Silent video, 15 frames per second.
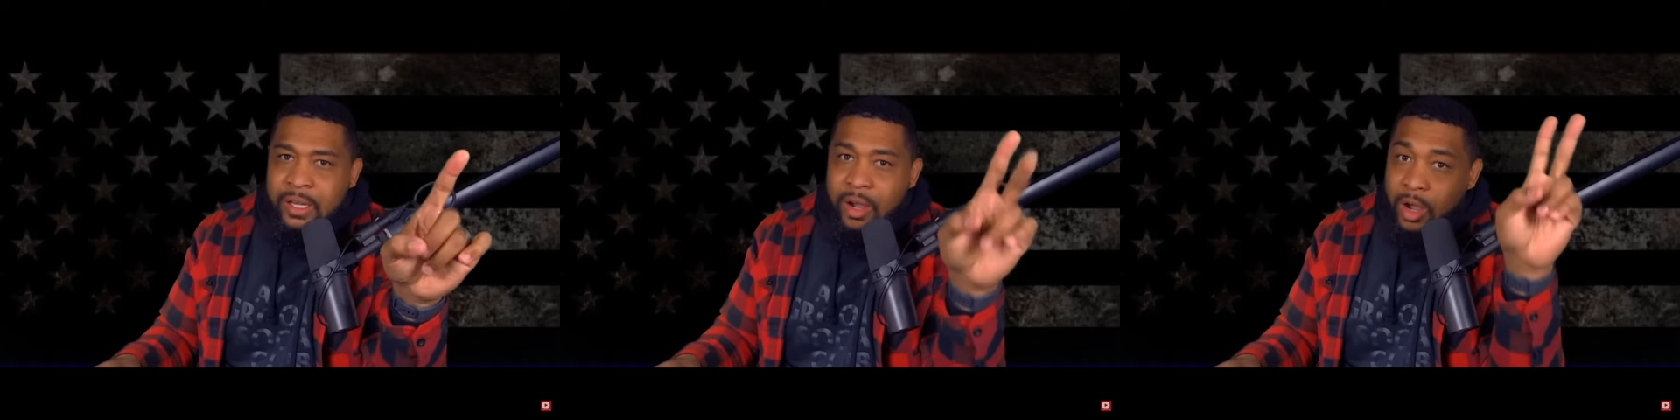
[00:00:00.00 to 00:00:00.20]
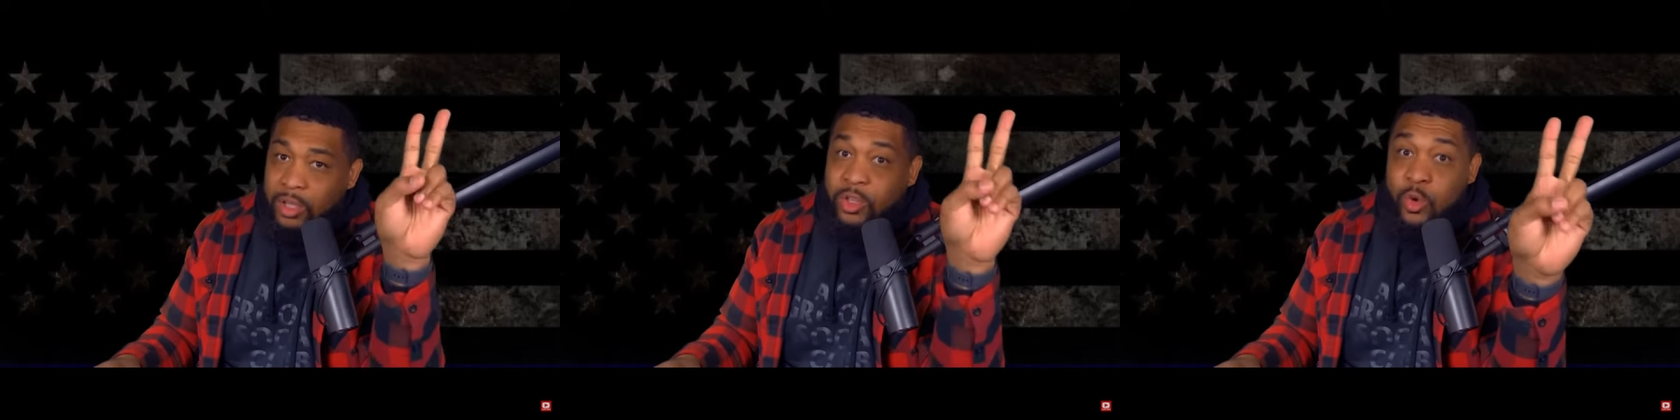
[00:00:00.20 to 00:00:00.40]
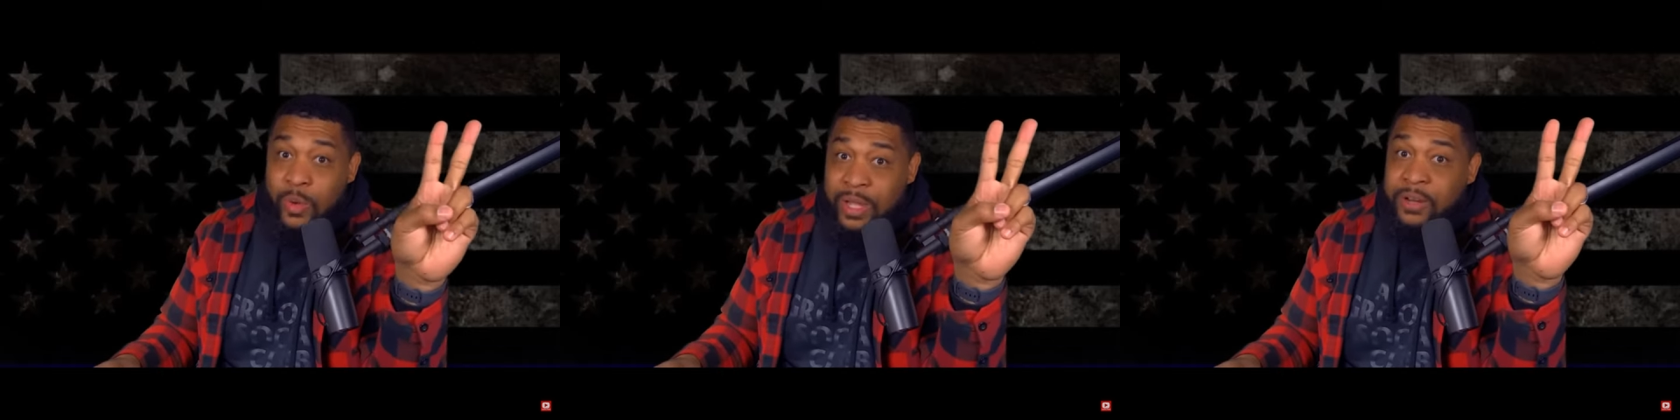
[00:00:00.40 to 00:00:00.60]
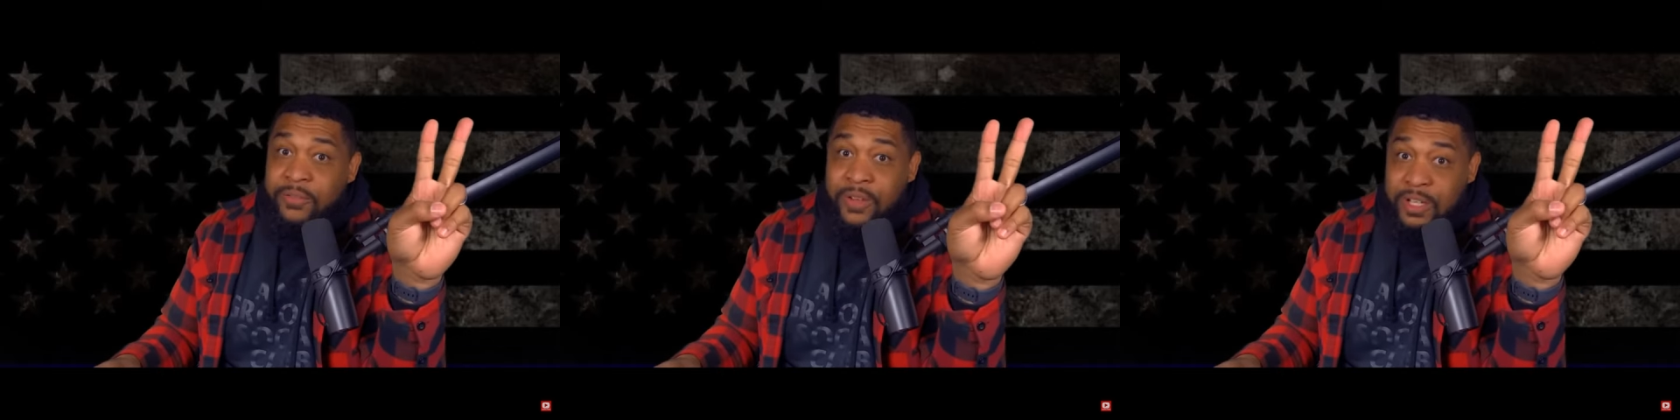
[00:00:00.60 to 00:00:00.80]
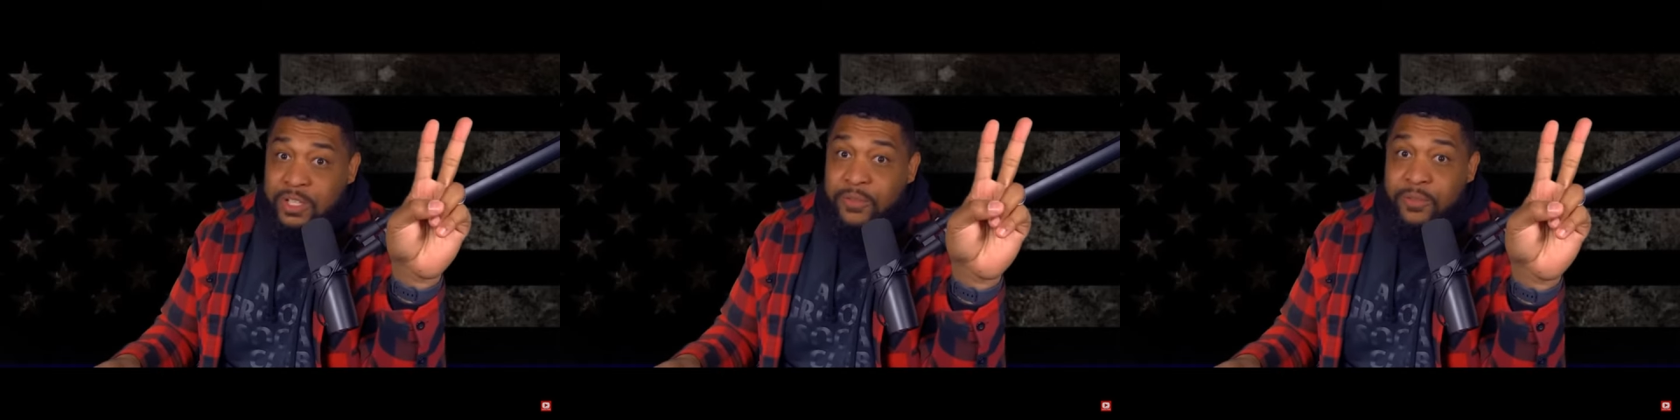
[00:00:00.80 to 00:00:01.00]
or through
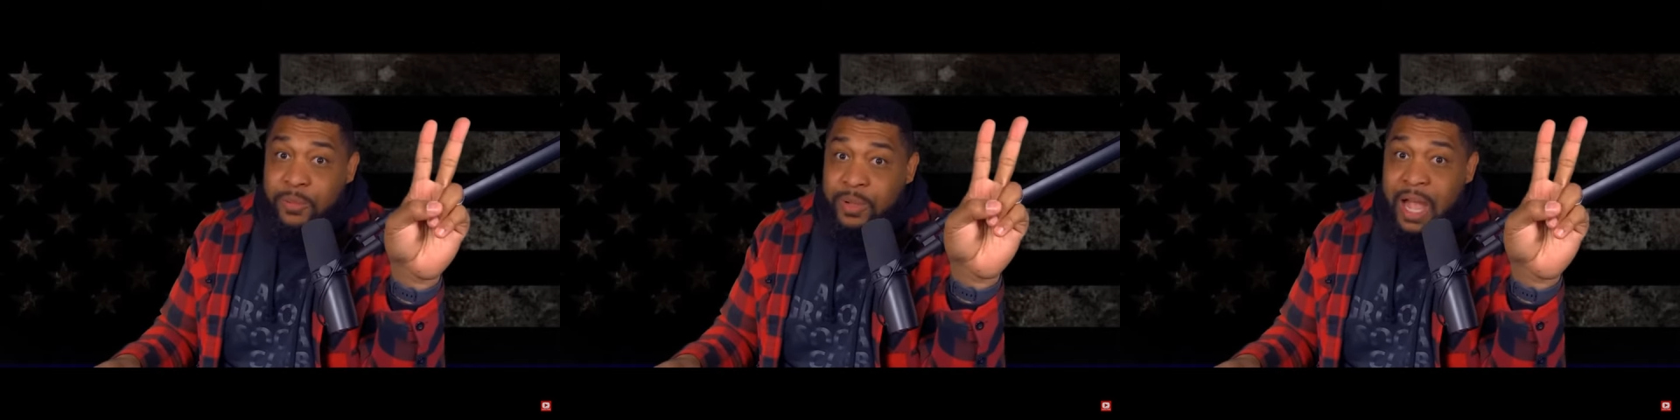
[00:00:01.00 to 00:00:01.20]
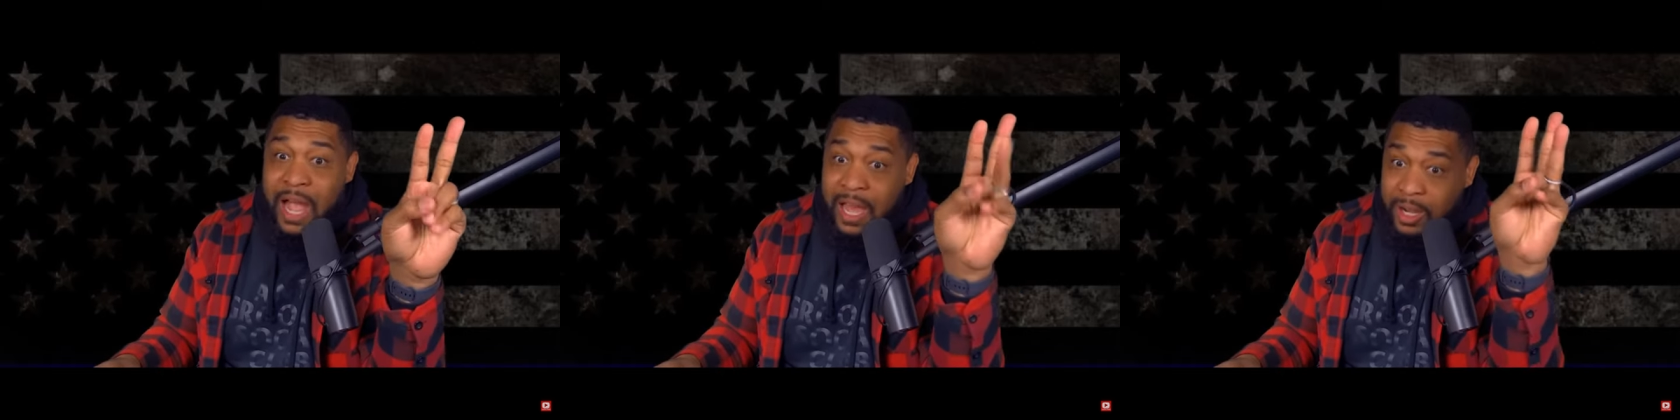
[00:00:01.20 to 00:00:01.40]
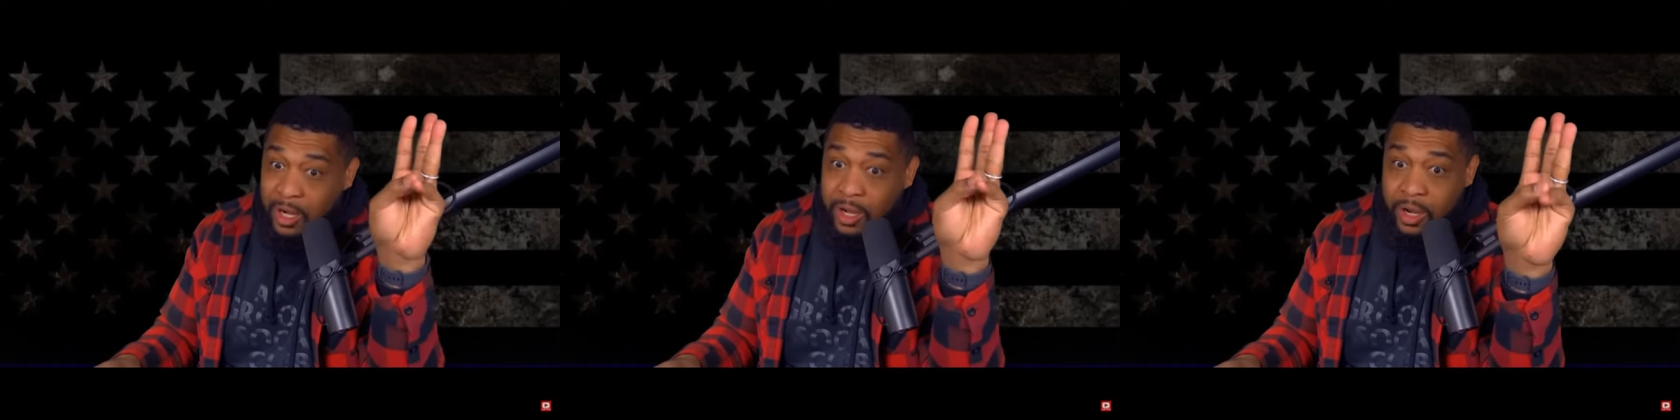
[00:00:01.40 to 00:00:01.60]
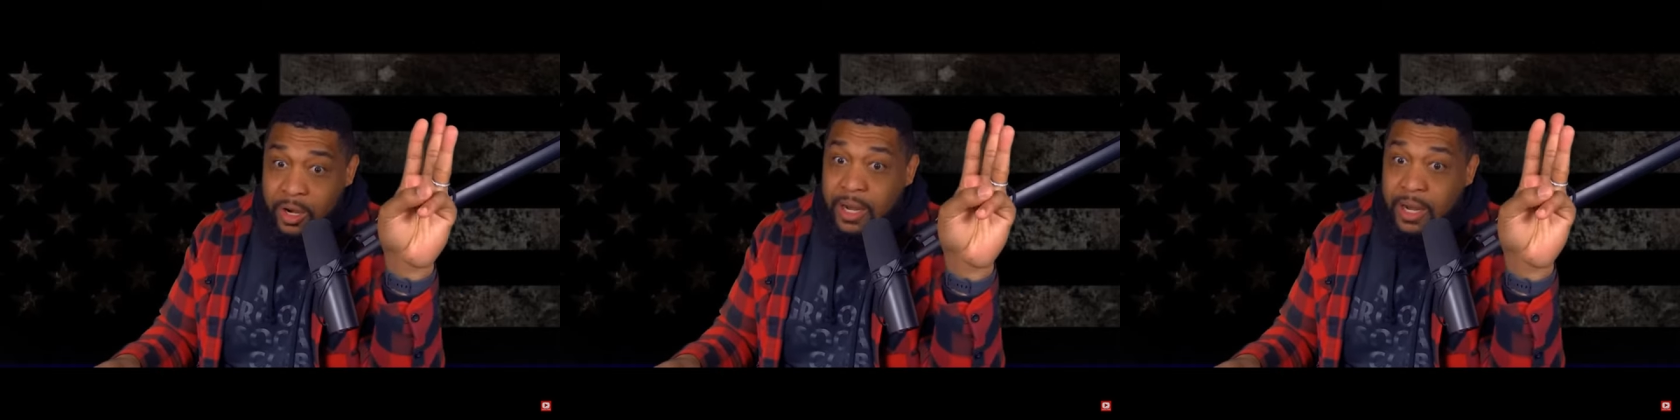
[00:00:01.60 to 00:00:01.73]
intervention from God or,